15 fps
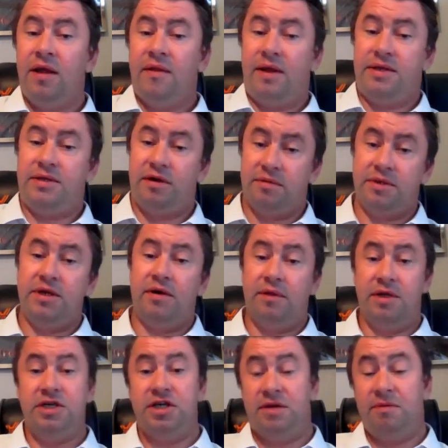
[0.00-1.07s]
That serves no
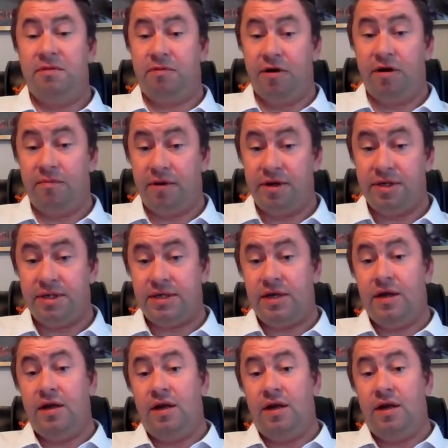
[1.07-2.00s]
legitimate purpose.